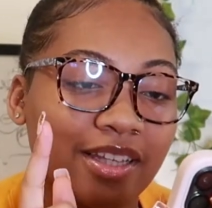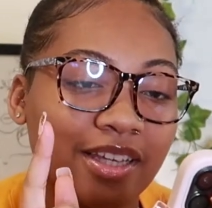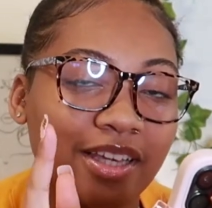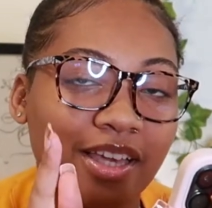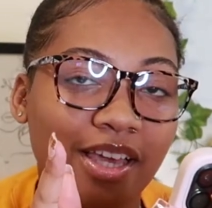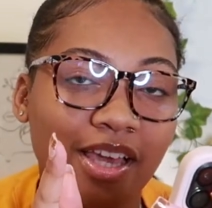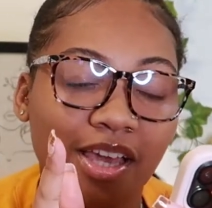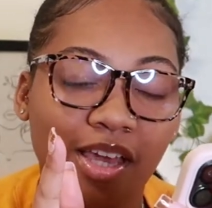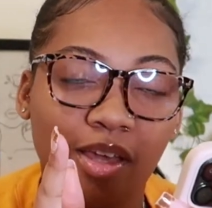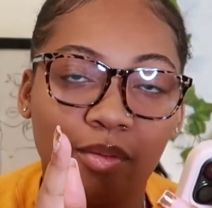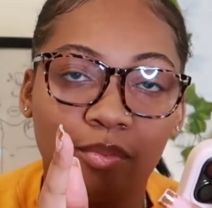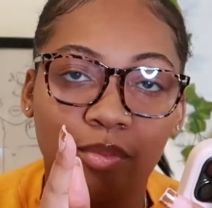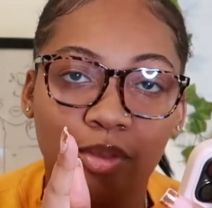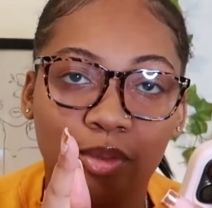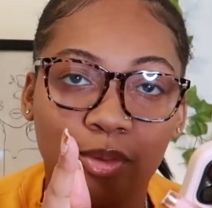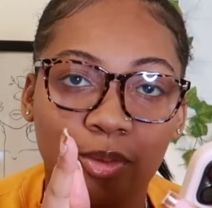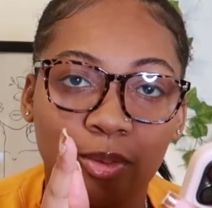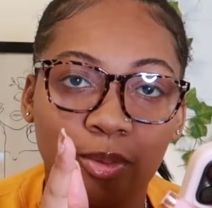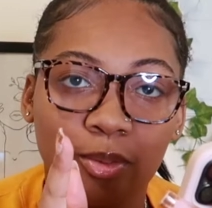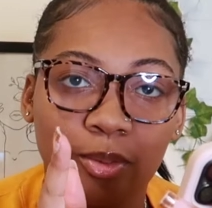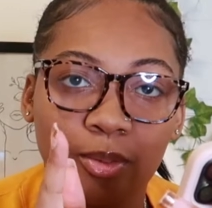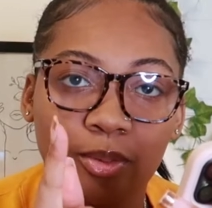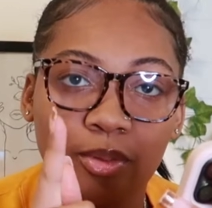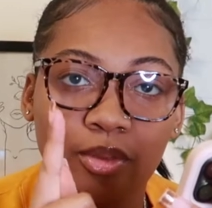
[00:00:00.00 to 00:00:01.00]
the
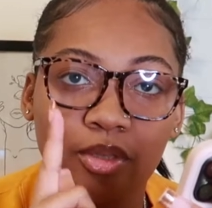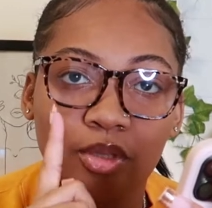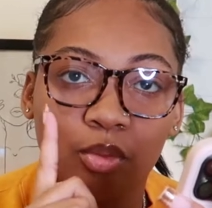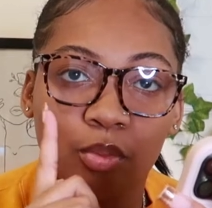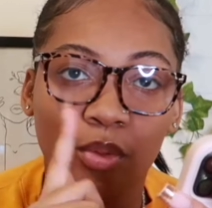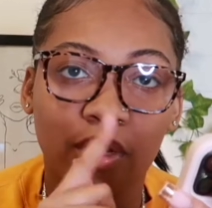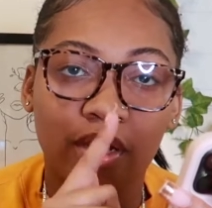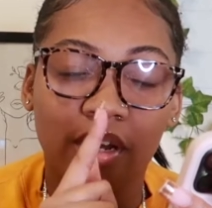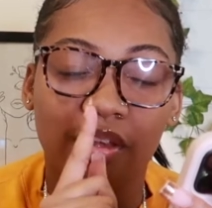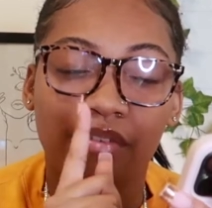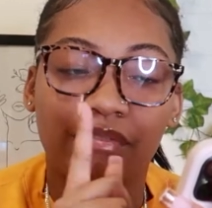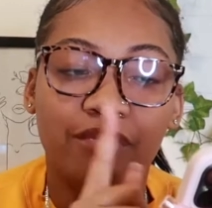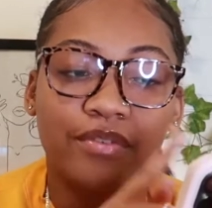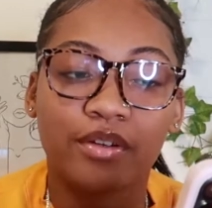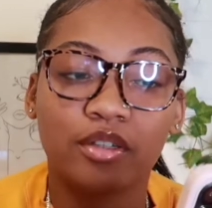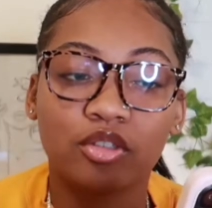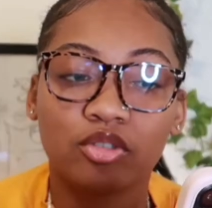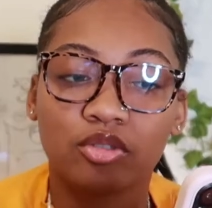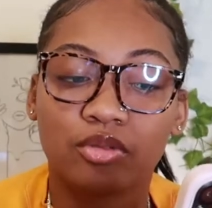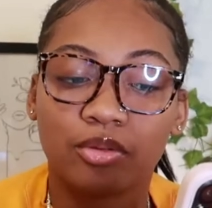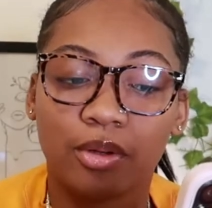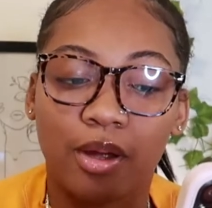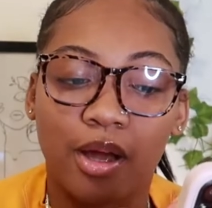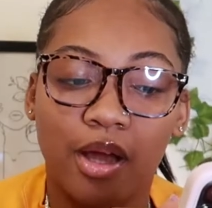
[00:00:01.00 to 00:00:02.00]
camos when they
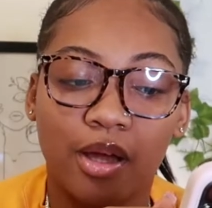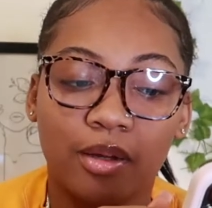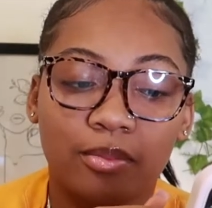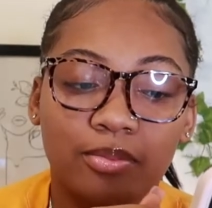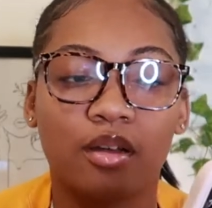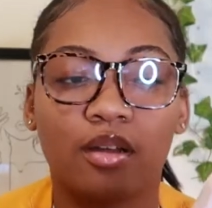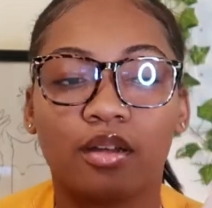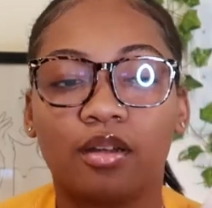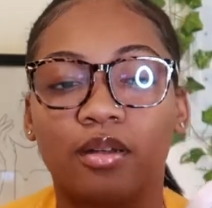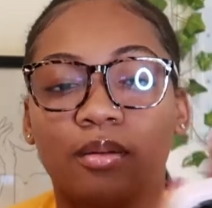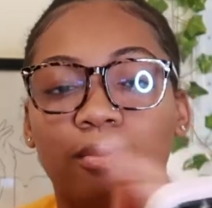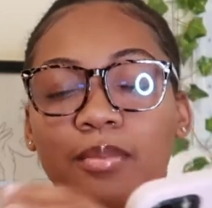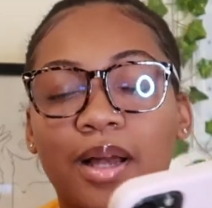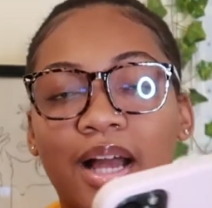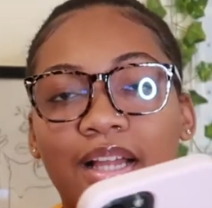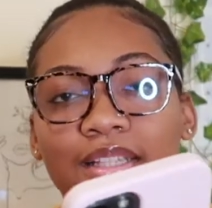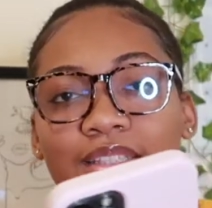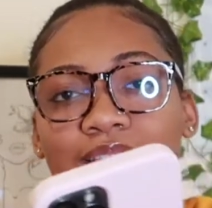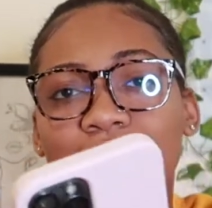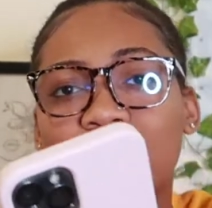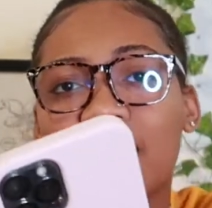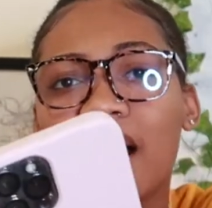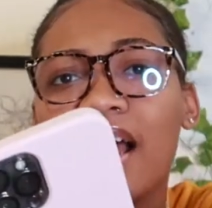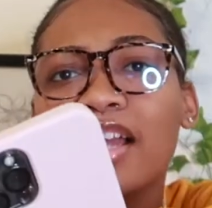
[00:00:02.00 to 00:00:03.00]
first dropped.
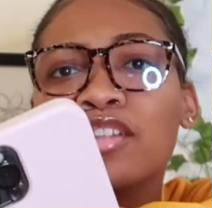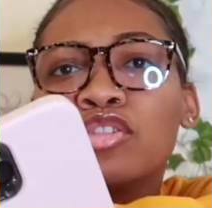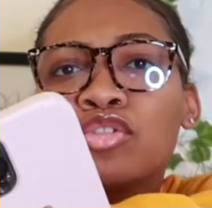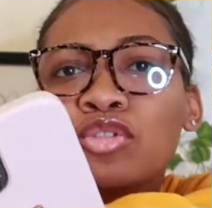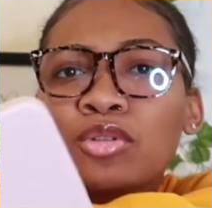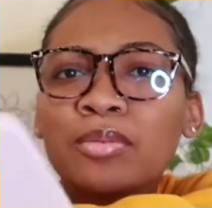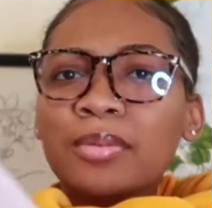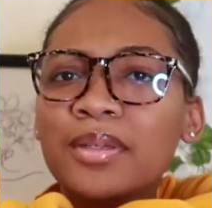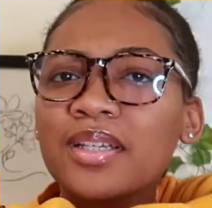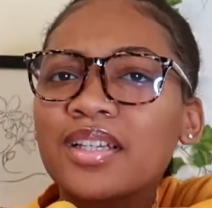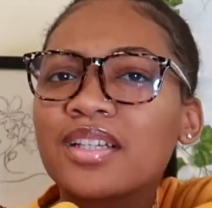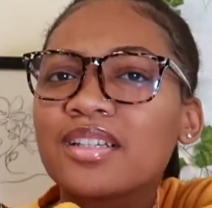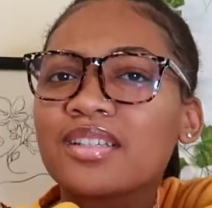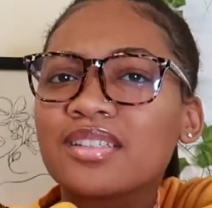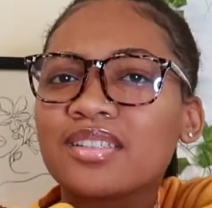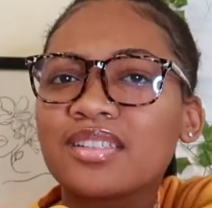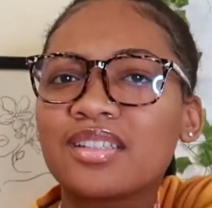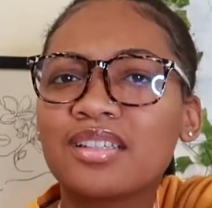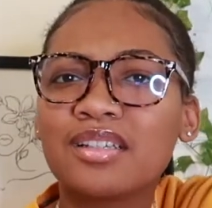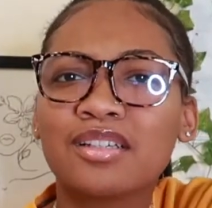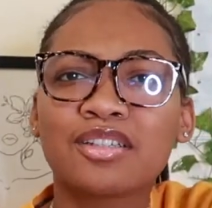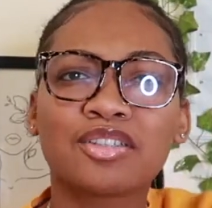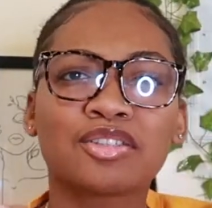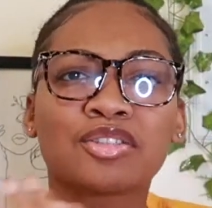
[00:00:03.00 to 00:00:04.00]
I do be getting the
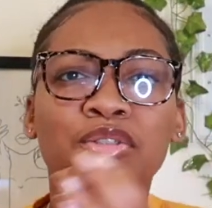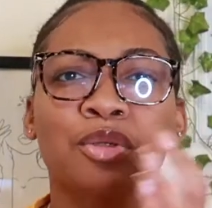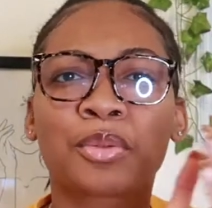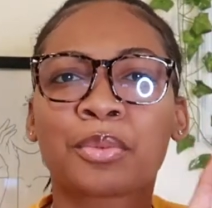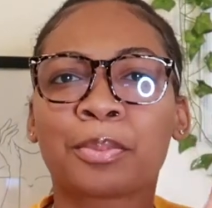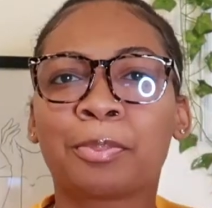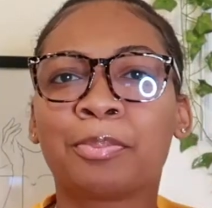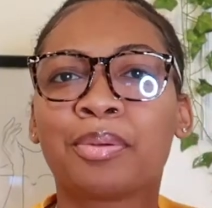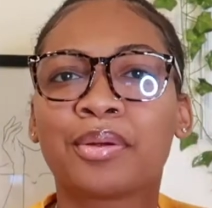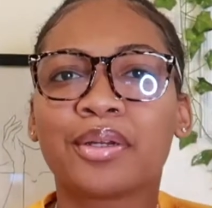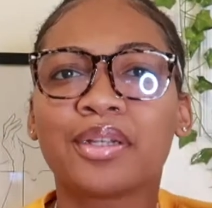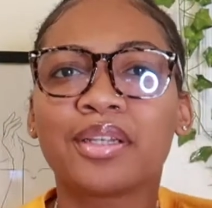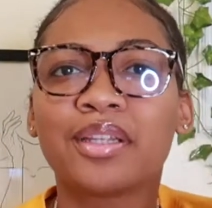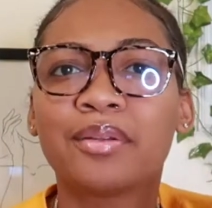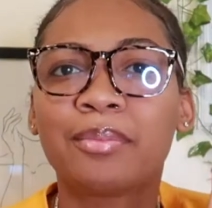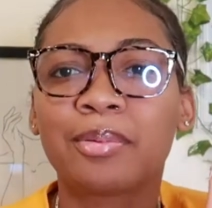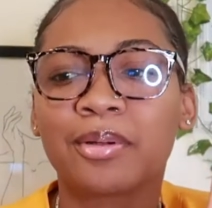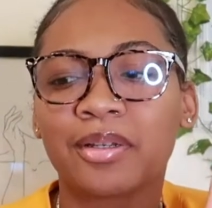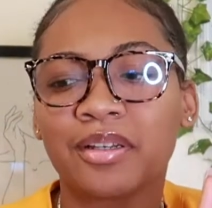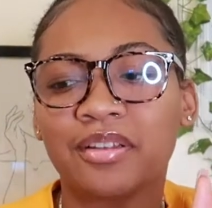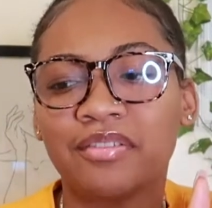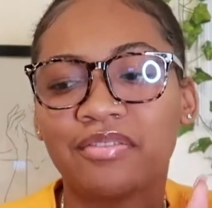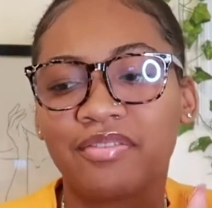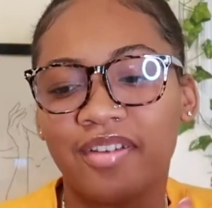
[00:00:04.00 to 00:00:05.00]
sneakers pretty
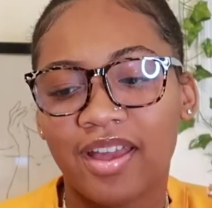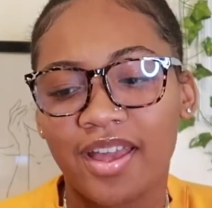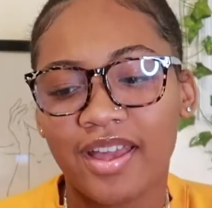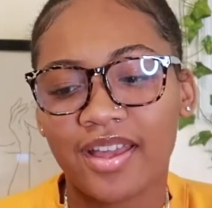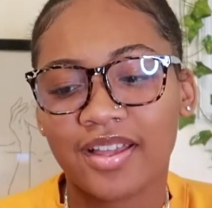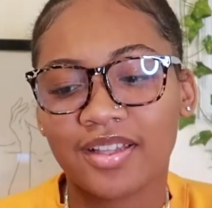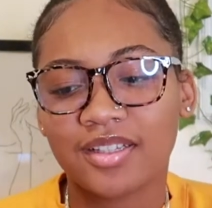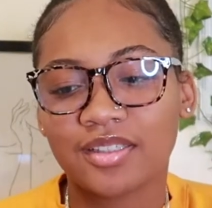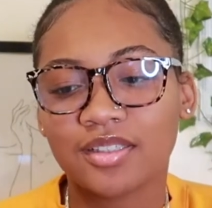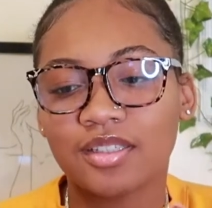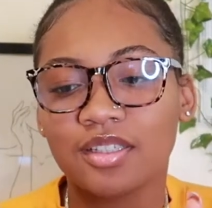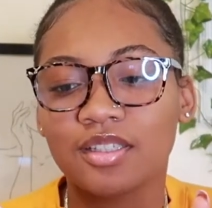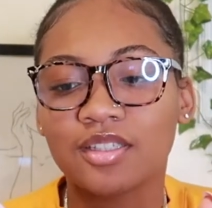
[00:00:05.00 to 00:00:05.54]
fast.